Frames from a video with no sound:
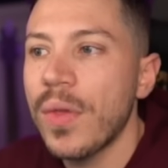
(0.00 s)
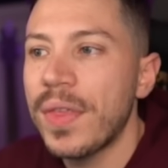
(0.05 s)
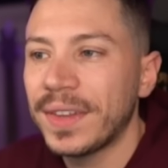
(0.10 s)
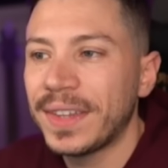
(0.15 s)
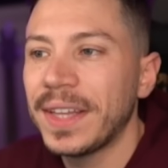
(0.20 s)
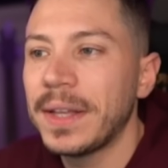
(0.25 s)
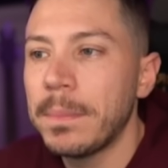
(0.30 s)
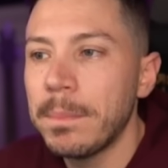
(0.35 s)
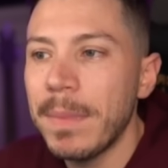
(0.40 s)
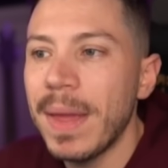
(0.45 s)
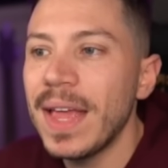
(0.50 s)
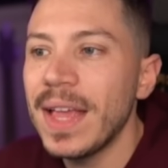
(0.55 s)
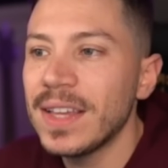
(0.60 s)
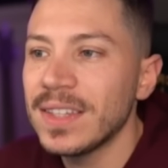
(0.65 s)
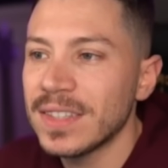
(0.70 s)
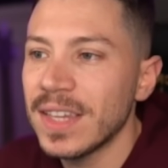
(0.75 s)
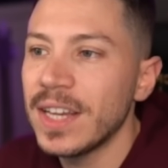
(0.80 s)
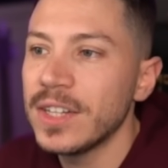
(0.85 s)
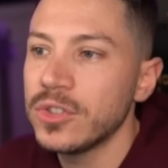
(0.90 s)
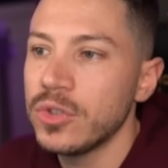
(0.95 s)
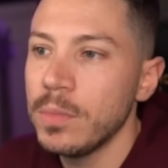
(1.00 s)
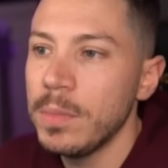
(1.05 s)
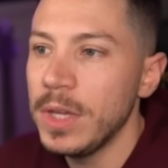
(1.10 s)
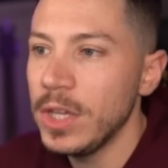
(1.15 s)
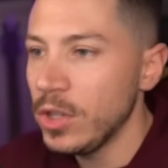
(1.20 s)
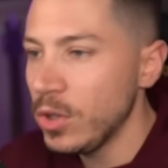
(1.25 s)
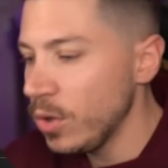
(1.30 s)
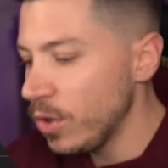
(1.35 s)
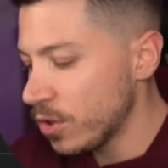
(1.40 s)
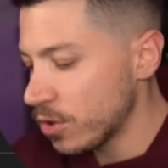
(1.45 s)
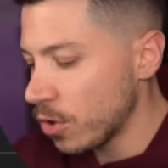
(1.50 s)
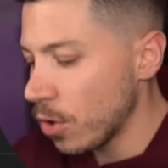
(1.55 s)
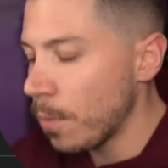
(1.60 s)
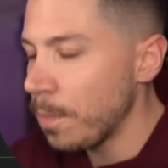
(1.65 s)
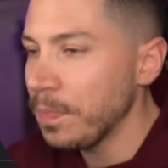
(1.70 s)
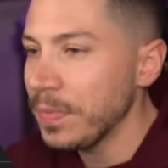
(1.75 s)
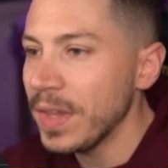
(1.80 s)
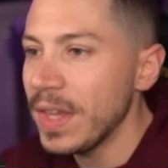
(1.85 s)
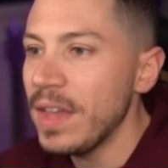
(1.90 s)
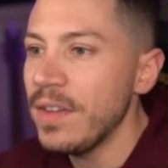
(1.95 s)
that it makes sense to be used. So
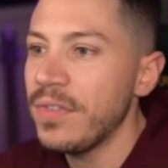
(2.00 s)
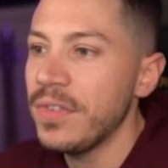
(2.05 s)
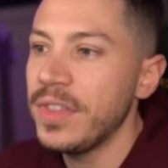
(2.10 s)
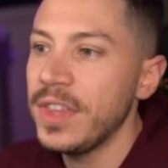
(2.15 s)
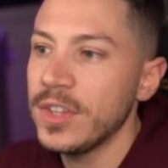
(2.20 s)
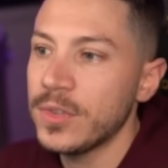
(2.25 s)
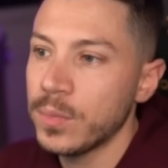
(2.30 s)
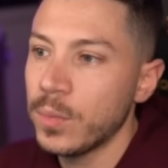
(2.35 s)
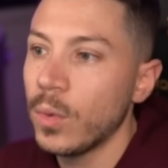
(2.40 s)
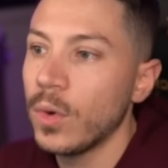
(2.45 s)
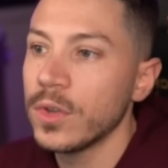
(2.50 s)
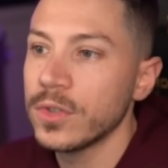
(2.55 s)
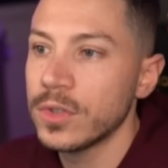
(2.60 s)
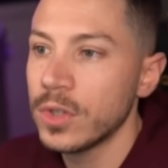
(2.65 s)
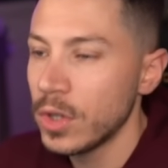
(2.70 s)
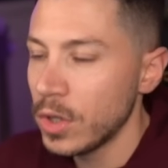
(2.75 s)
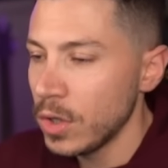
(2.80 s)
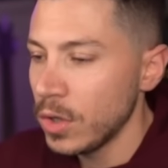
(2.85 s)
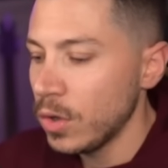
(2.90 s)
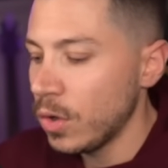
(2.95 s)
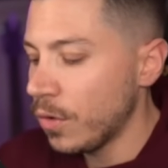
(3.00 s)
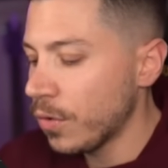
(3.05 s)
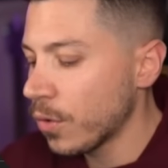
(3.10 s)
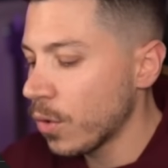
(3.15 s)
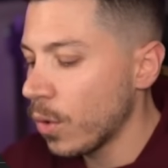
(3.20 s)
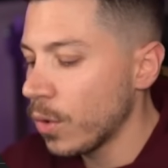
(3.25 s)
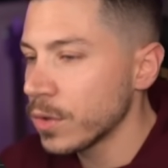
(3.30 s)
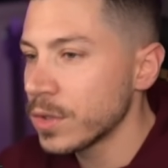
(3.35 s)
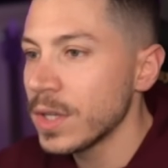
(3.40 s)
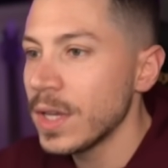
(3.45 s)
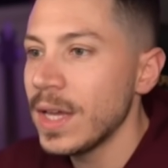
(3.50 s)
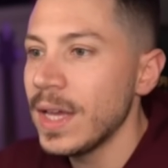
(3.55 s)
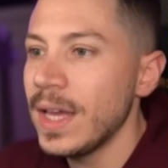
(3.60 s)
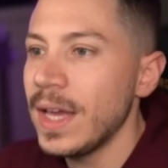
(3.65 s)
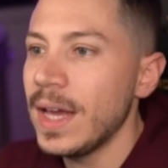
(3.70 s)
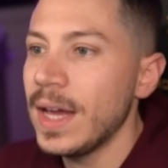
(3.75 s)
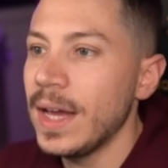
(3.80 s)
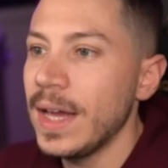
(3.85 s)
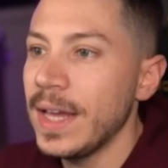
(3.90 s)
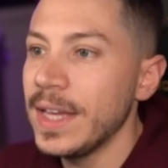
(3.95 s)
if this was, of course,
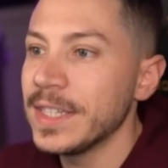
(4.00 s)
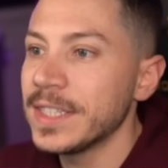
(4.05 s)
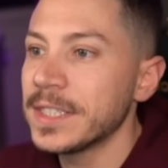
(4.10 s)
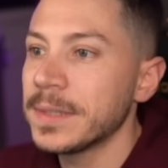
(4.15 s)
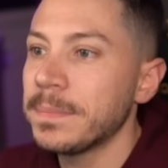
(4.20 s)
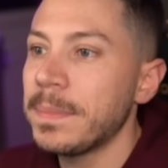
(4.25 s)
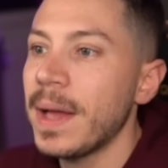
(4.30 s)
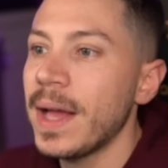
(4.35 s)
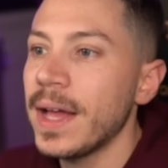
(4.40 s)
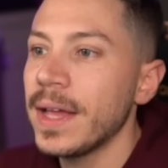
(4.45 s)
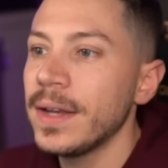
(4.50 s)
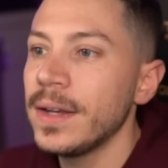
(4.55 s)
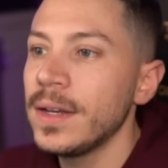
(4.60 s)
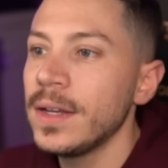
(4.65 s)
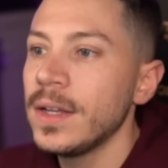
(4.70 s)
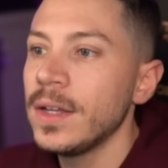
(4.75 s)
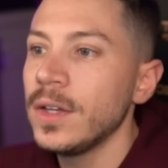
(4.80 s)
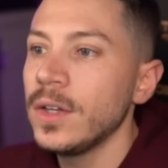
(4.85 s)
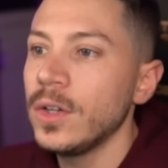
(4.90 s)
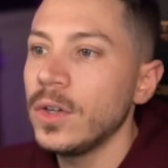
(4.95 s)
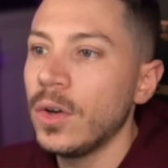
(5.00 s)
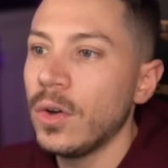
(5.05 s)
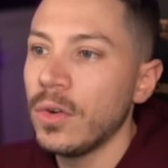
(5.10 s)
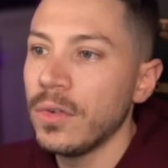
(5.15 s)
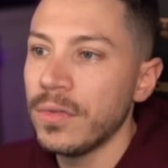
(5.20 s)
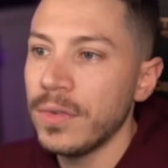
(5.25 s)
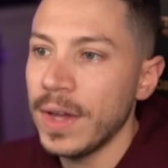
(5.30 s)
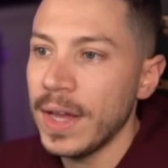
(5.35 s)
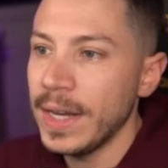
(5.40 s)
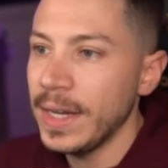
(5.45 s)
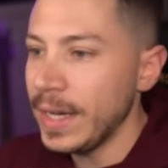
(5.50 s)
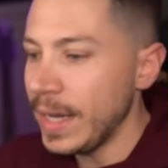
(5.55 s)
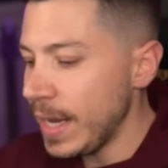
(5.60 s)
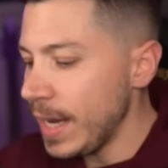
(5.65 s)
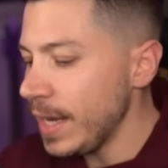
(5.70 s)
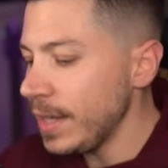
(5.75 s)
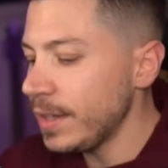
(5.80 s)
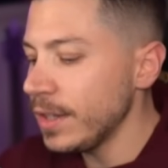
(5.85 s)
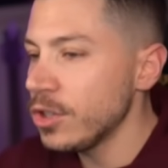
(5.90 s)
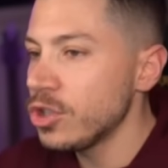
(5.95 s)
a span of an
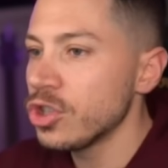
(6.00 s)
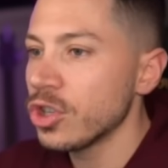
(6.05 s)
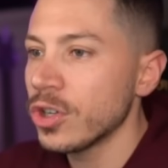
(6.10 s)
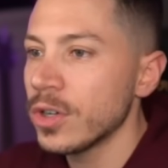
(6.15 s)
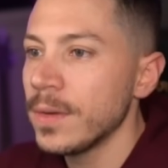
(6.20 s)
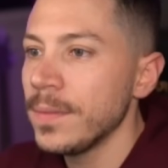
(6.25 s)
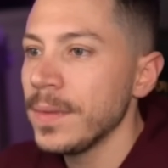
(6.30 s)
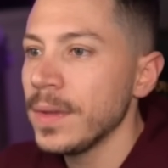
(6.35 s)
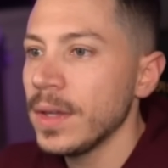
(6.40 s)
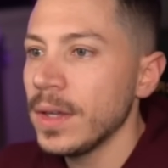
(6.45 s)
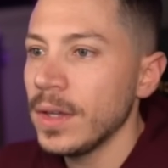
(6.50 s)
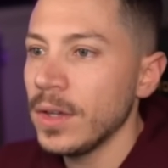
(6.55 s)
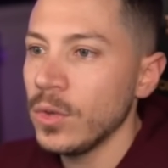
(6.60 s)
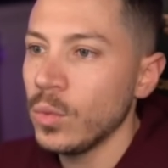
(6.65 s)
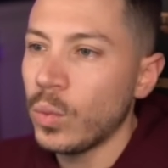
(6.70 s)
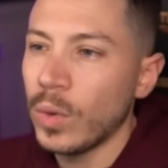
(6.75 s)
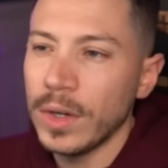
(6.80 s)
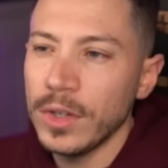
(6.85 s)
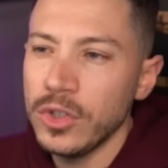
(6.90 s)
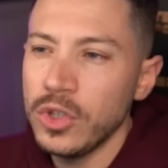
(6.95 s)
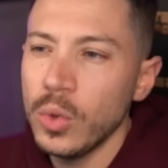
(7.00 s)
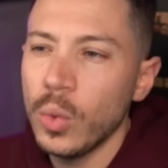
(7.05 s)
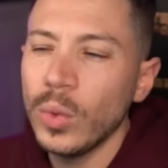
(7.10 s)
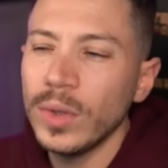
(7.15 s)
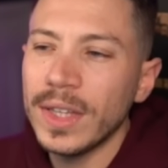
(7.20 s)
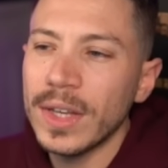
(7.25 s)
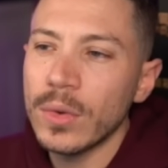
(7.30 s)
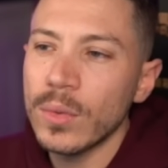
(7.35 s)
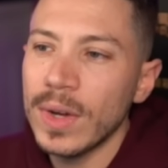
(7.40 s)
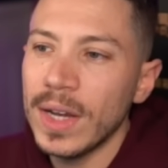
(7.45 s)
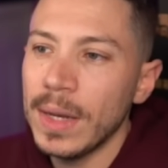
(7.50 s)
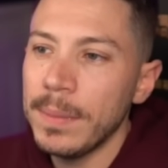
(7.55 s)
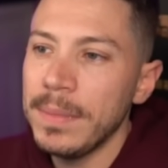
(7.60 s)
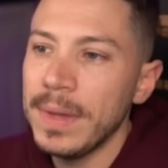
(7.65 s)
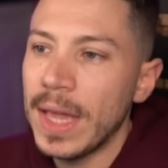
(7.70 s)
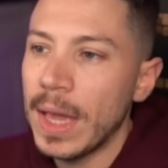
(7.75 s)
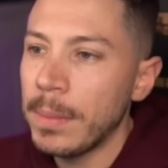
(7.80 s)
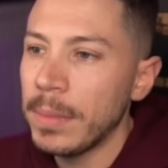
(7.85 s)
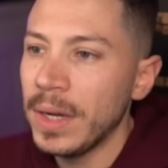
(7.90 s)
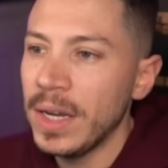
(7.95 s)
integer, well, you wouldn't really be
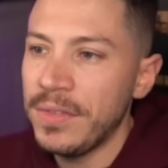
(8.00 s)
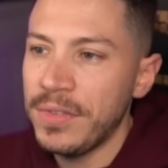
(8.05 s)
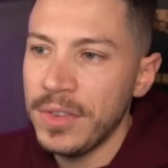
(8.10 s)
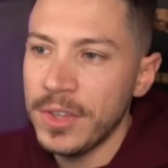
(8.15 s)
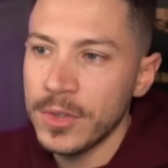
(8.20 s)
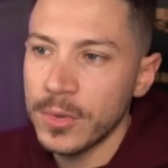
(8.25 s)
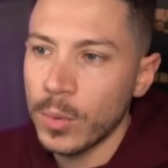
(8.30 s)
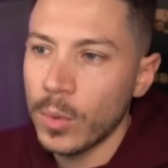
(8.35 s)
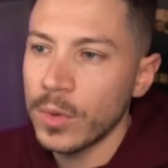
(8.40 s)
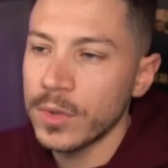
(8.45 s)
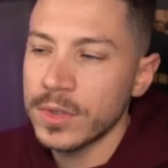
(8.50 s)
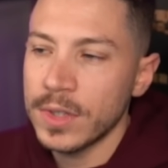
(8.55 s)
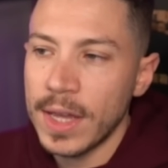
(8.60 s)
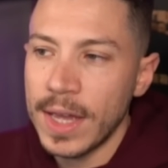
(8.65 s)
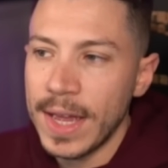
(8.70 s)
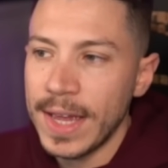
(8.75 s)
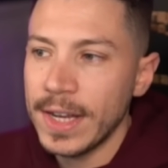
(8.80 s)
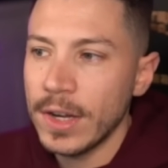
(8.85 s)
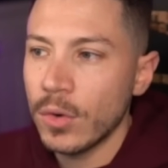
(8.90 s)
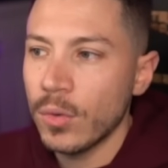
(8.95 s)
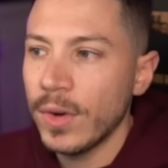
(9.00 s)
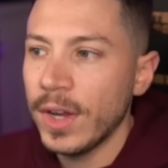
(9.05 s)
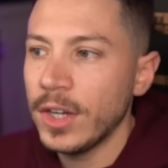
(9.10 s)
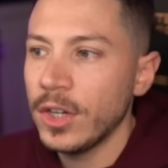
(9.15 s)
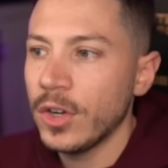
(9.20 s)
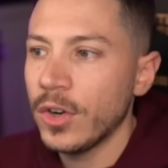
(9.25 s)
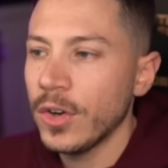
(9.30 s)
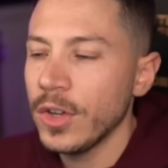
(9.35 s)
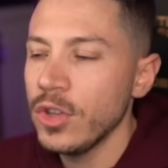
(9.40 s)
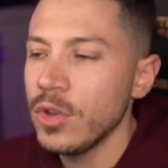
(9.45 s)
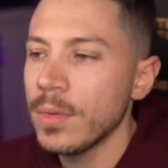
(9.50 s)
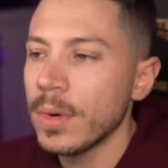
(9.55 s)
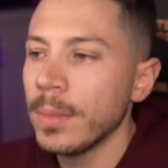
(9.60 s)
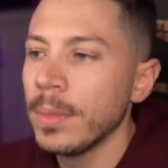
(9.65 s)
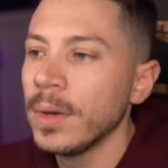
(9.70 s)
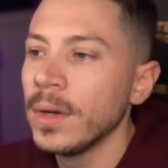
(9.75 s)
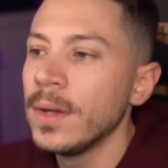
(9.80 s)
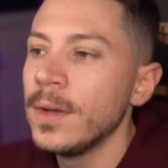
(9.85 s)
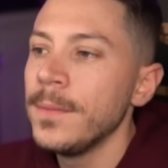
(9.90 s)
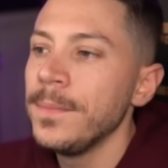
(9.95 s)
able, if this was an array and a
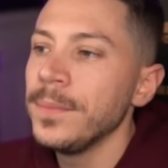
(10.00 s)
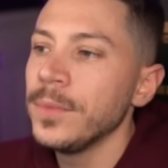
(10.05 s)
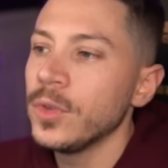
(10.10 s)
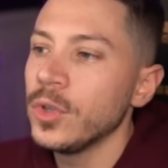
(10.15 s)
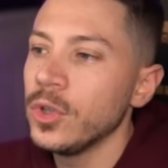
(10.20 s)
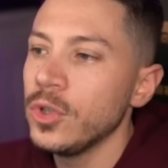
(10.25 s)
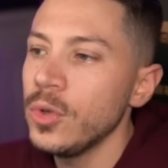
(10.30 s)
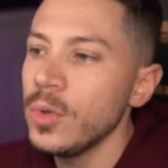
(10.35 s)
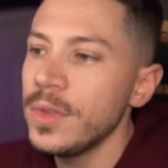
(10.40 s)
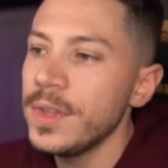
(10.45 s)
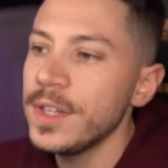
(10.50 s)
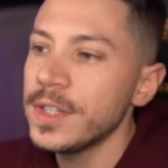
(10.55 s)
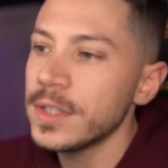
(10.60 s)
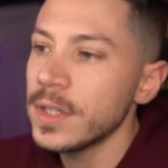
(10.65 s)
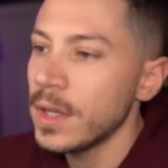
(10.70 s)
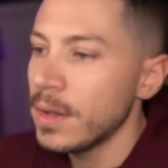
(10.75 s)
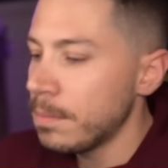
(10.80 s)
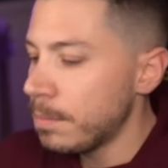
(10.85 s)
enumerable, to do this.